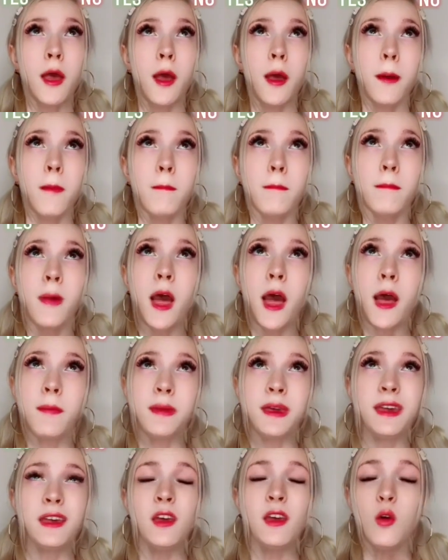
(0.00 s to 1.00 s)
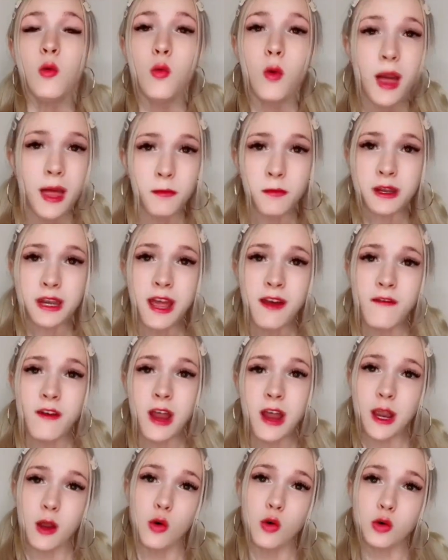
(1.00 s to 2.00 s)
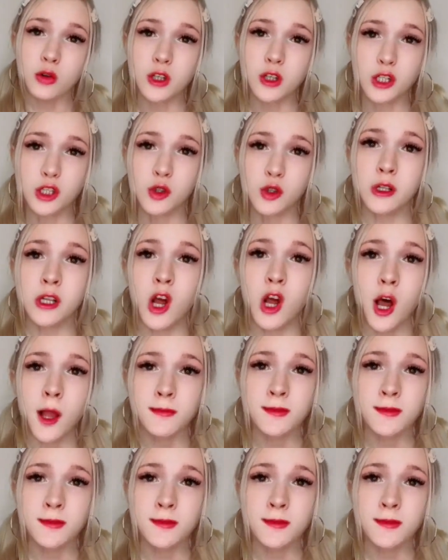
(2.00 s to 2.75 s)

Mommy, why whenever I hold onto an object...